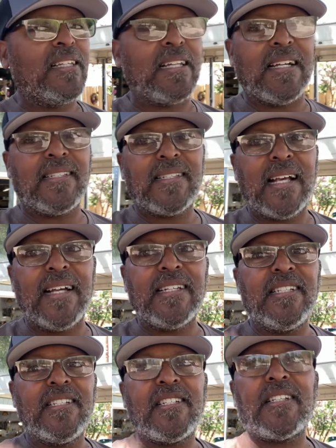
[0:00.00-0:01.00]
nice
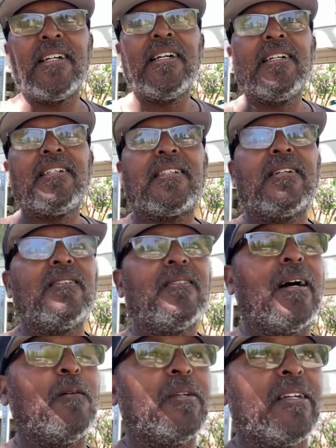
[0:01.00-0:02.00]
signage, so
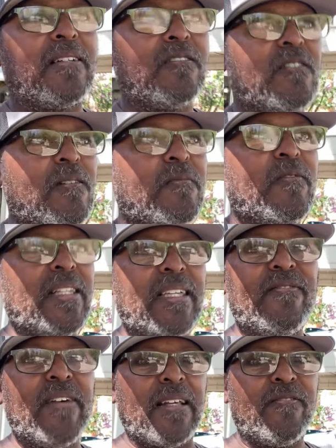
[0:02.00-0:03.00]
I'll be really
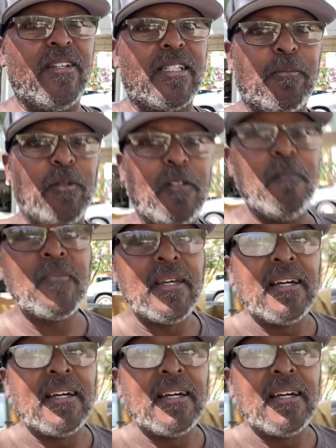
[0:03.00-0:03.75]
visible.